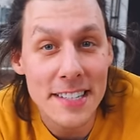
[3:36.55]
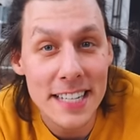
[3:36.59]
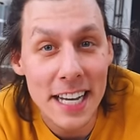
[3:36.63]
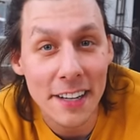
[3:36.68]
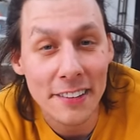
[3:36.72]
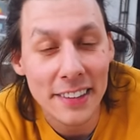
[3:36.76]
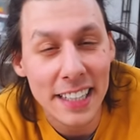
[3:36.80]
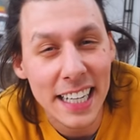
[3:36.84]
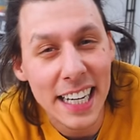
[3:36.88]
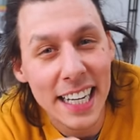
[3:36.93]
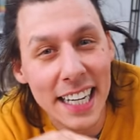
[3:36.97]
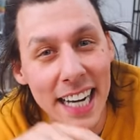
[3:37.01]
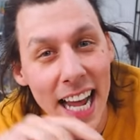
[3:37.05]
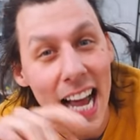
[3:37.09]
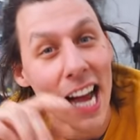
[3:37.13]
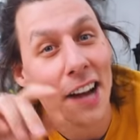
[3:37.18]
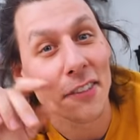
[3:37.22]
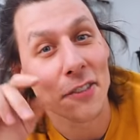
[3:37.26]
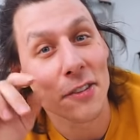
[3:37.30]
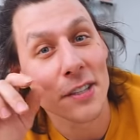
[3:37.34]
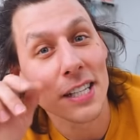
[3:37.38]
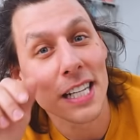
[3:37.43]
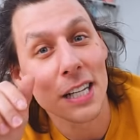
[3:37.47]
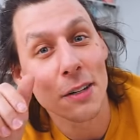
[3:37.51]
out there that
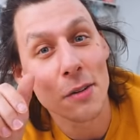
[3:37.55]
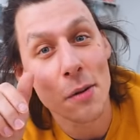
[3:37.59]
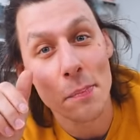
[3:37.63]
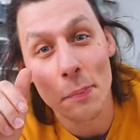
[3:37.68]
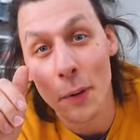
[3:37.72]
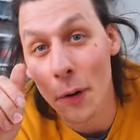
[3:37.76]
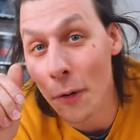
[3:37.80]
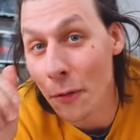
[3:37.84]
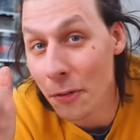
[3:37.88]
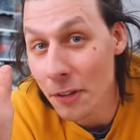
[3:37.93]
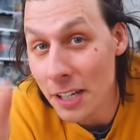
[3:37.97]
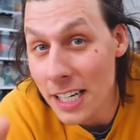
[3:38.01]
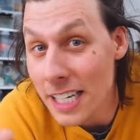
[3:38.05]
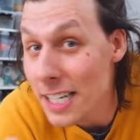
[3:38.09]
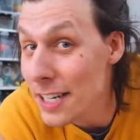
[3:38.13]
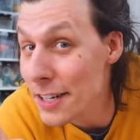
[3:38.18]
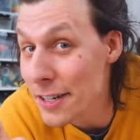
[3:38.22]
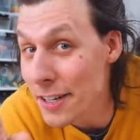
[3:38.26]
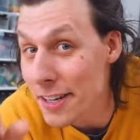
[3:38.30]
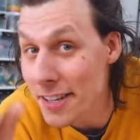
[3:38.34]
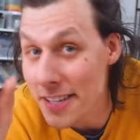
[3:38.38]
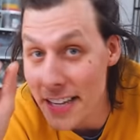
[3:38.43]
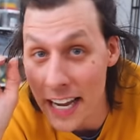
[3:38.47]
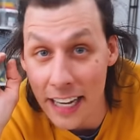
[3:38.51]
have to deal with both
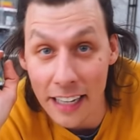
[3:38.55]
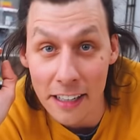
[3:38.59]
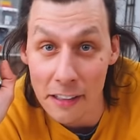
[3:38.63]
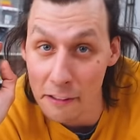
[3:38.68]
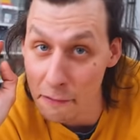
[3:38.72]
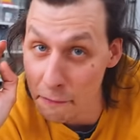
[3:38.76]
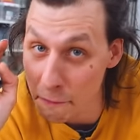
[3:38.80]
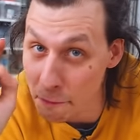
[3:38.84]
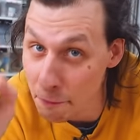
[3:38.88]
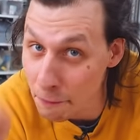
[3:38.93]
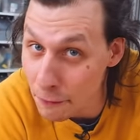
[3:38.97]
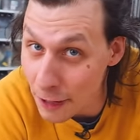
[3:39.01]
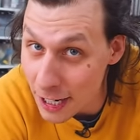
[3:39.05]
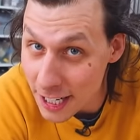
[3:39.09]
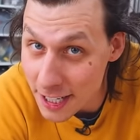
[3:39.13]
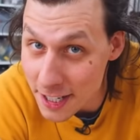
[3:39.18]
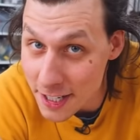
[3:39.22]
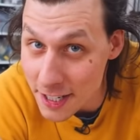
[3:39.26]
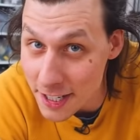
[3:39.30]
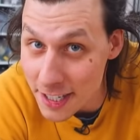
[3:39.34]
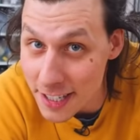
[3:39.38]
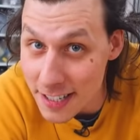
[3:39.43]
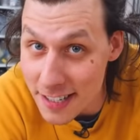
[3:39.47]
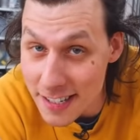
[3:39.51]
inches and
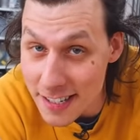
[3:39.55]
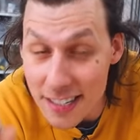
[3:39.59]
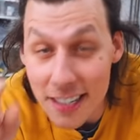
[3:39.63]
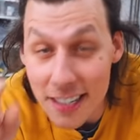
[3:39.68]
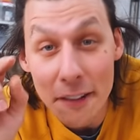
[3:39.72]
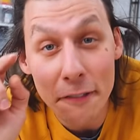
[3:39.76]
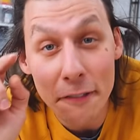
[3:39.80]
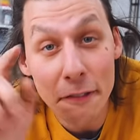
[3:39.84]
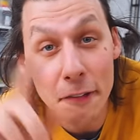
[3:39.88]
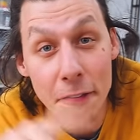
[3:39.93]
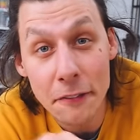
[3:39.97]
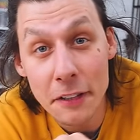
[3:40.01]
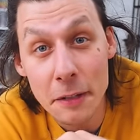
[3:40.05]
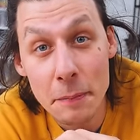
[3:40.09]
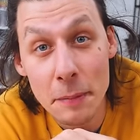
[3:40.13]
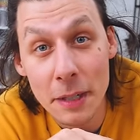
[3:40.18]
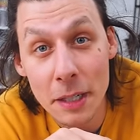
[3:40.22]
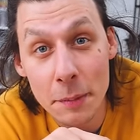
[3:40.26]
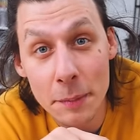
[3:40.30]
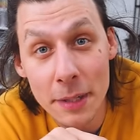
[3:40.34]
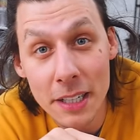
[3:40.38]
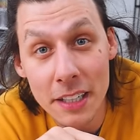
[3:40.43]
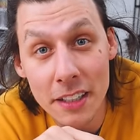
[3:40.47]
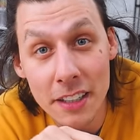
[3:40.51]
fractions, 50
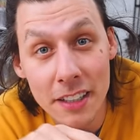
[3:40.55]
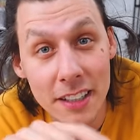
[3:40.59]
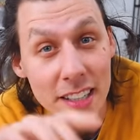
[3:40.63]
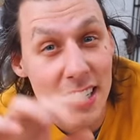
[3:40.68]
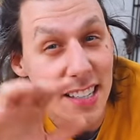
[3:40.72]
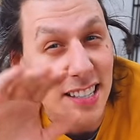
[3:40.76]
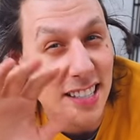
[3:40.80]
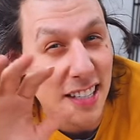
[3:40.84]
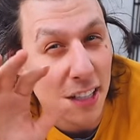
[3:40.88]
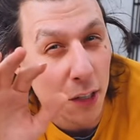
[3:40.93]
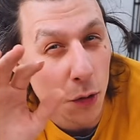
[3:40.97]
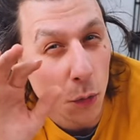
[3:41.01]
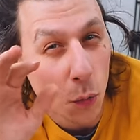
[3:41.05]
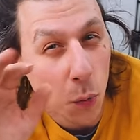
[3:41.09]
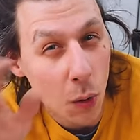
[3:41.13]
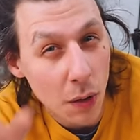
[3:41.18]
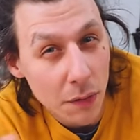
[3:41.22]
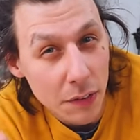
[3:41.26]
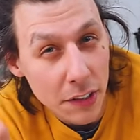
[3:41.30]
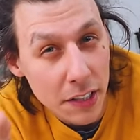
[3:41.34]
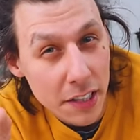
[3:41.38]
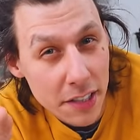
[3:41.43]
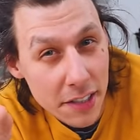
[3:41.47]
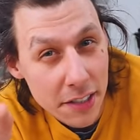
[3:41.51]
millimeter is the
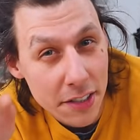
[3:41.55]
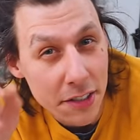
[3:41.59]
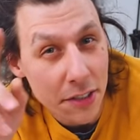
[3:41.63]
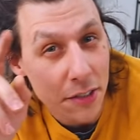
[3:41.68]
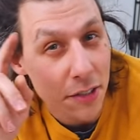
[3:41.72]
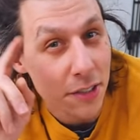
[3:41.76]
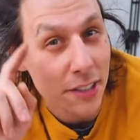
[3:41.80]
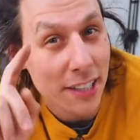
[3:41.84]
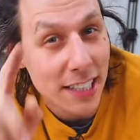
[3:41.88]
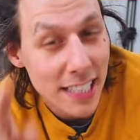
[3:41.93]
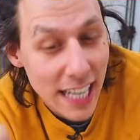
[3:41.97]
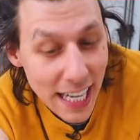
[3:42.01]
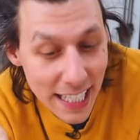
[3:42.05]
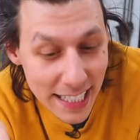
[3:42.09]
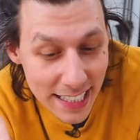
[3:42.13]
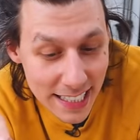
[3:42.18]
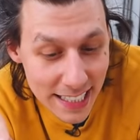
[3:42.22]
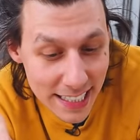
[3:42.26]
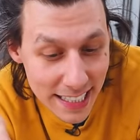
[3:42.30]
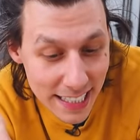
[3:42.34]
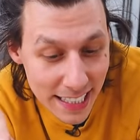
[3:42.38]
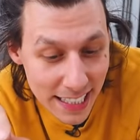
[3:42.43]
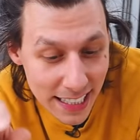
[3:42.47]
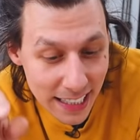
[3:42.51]
equivalent to
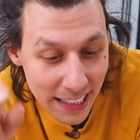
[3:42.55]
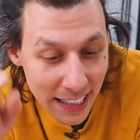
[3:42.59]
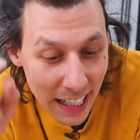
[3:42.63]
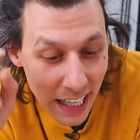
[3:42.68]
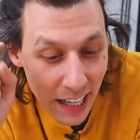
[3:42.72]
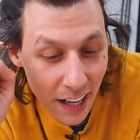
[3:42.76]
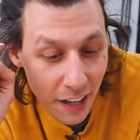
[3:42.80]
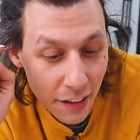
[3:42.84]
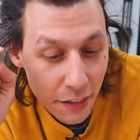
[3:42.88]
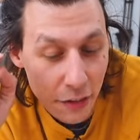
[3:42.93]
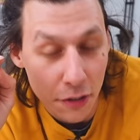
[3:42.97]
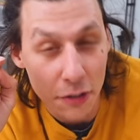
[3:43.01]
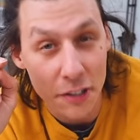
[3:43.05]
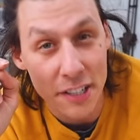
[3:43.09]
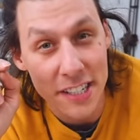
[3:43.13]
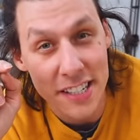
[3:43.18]
19 30